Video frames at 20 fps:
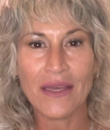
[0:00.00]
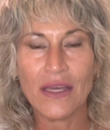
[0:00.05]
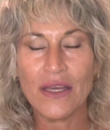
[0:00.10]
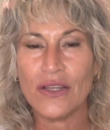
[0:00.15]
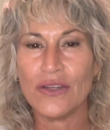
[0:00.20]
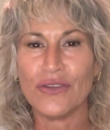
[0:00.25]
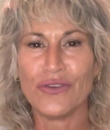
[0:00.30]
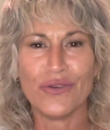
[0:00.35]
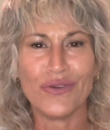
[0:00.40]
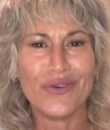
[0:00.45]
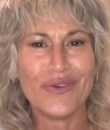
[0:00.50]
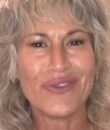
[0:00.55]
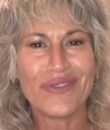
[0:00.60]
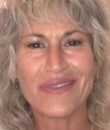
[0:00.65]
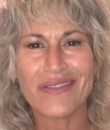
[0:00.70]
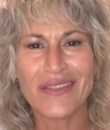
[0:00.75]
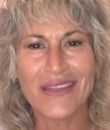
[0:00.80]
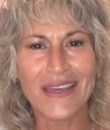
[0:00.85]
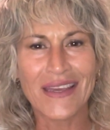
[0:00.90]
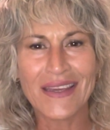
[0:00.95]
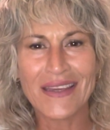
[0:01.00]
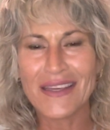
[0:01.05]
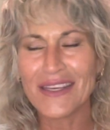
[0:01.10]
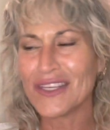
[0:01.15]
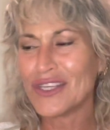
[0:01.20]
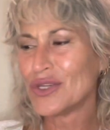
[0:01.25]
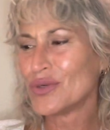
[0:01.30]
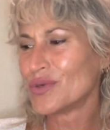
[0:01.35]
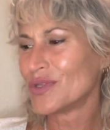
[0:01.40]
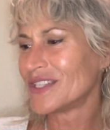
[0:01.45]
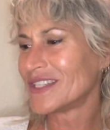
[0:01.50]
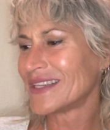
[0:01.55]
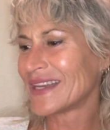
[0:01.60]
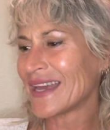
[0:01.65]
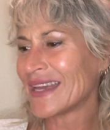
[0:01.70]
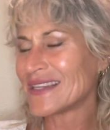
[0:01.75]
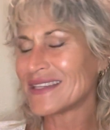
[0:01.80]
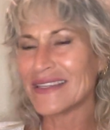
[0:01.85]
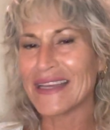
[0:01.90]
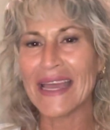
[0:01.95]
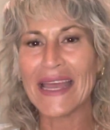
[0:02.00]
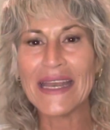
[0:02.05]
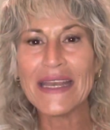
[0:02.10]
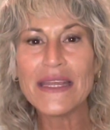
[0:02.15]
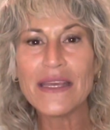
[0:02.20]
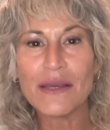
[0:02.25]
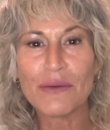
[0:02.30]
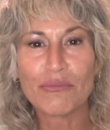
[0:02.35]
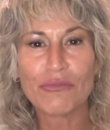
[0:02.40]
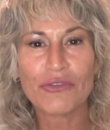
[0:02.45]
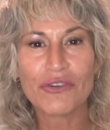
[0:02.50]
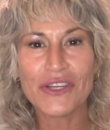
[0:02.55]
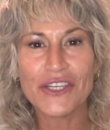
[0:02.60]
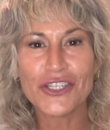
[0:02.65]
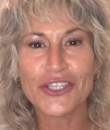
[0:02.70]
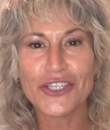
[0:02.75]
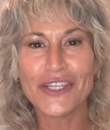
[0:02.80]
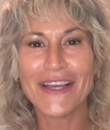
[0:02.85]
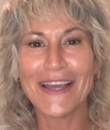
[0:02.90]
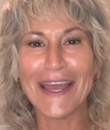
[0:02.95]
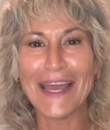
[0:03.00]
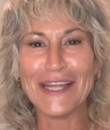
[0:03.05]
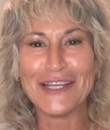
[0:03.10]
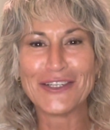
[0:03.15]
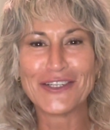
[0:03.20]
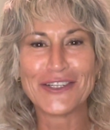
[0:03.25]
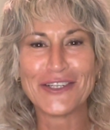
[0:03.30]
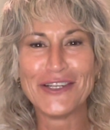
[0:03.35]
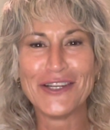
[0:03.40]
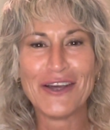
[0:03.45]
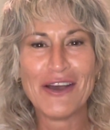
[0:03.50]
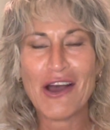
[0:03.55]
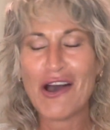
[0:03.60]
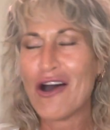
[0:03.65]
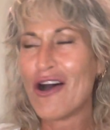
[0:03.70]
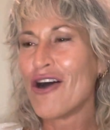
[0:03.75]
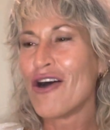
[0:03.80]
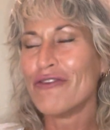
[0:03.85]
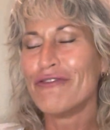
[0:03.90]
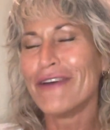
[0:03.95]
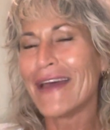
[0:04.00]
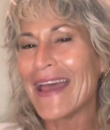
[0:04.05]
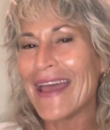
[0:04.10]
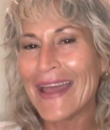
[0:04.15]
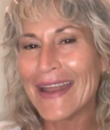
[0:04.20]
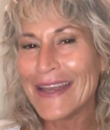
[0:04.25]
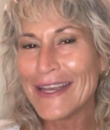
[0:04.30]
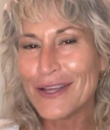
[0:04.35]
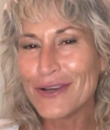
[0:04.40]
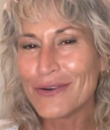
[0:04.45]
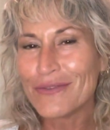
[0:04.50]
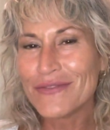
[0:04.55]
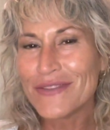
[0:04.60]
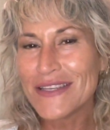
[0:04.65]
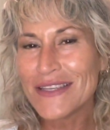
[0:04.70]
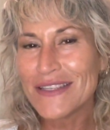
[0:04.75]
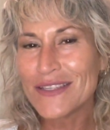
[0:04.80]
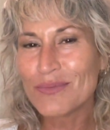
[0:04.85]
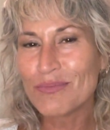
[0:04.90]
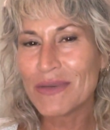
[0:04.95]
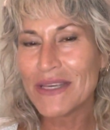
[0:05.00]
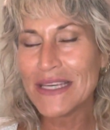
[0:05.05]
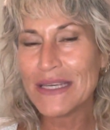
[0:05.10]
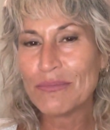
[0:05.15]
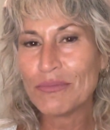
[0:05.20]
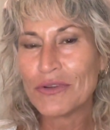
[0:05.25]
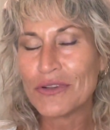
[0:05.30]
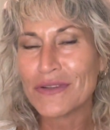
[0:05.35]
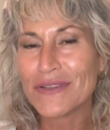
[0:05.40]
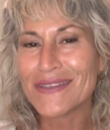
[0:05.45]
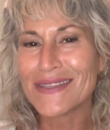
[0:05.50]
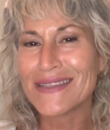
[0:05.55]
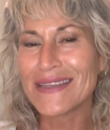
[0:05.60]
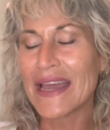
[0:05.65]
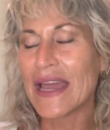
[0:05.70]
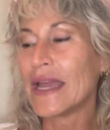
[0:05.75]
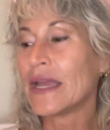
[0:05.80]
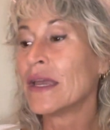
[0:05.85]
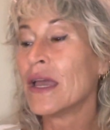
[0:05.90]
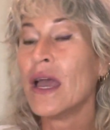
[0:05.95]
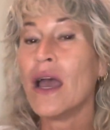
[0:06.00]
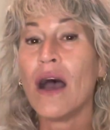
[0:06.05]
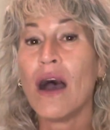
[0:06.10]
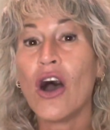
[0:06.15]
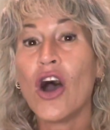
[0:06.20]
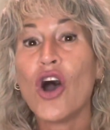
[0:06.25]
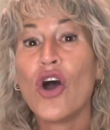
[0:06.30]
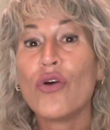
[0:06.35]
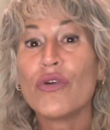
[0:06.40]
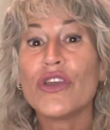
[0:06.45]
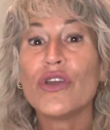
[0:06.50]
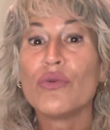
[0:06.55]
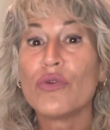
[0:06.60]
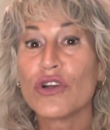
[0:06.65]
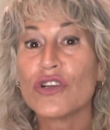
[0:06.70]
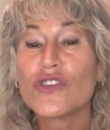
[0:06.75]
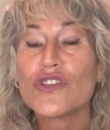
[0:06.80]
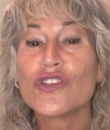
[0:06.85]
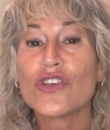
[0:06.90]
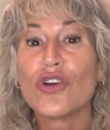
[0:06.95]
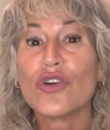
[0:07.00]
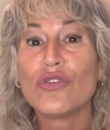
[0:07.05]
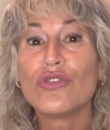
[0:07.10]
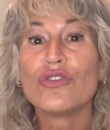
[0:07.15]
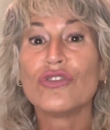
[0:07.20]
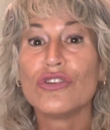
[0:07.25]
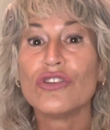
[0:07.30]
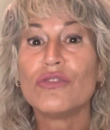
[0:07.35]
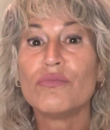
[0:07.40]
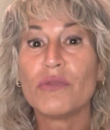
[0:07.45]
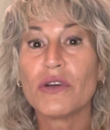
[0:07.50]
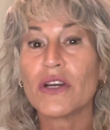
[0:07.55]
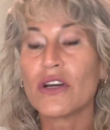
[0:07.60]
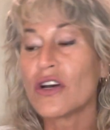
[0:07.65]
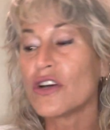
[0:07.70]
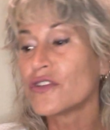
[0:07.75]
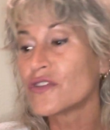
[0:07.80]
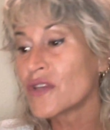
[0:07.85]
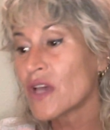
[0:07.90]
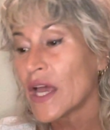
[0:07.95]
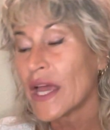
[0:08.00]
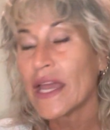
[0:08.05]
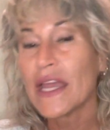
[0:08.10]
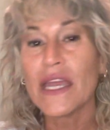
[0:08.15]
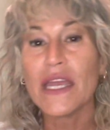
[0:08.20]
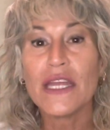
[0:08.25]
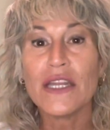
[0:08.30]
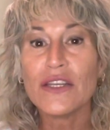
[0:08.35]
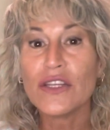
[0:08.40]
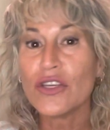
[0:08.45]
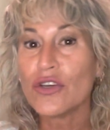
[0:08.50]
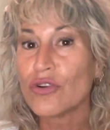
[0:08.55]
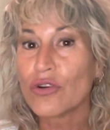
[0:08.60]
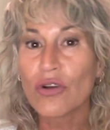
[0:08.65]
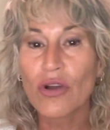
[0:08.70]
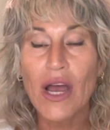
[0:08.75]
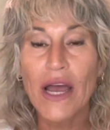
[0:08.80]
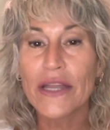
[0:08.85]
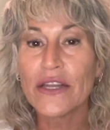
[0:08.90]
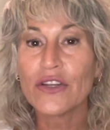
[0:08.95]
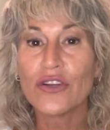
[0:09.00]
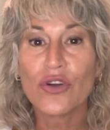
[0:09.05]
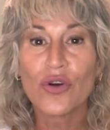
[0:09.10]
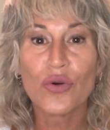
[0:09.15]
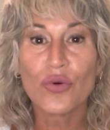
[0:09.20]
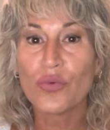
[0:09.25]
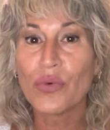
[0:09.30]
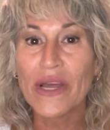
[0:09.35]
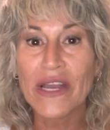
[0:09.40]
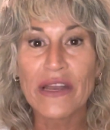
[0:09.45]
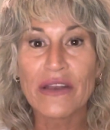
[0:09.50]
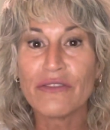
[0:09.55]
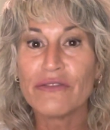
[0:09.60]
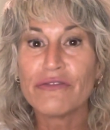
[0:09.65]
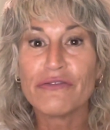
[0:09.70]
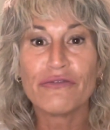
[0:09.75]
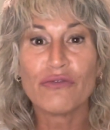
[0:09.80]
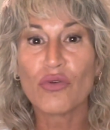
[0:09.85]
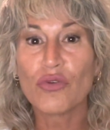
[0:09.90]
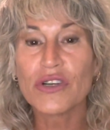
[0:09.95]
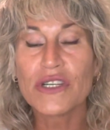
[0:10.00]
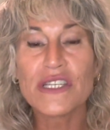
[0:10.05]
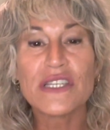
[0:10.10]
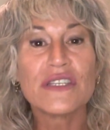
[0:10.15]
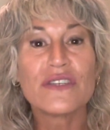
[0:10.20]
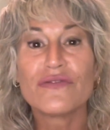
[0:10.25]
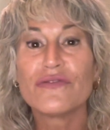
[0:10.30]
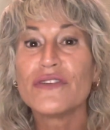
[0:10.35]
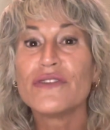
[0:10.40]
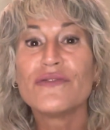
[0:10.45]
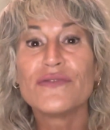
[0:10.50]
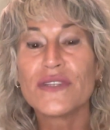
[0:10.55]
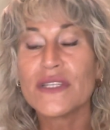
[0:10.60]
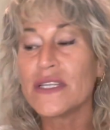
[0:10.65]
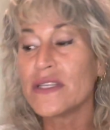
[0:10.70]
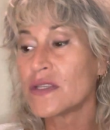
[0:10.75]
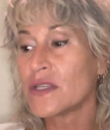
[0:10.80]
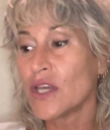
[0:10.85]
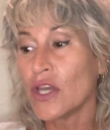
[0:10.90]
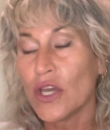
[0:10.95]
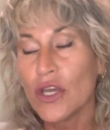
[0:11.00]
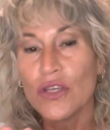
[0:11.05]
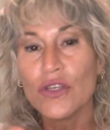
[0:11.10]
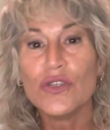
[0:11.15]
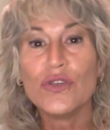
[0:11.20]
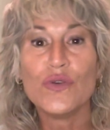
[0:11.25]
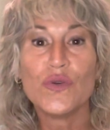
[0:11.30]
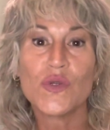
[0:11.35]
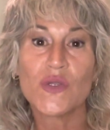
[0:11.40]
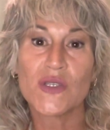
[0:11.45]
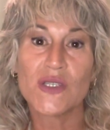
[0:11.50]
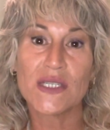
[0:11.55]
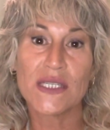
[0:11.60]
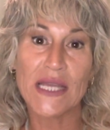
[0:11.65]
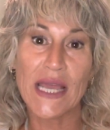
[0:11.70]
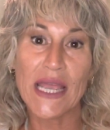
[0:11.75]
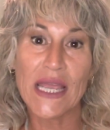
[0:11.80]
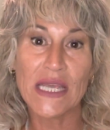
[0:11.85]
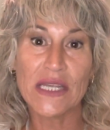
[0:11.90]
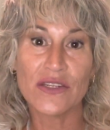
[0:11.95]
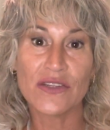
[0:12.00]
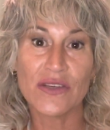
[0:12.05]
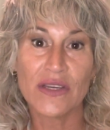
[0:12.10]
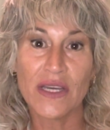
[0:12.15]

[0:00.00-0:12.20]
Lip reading: Do you think you would get any appreciation of any of these people saying, oh, you are so good because in your, I don't know when, 40s, 50s, you stayed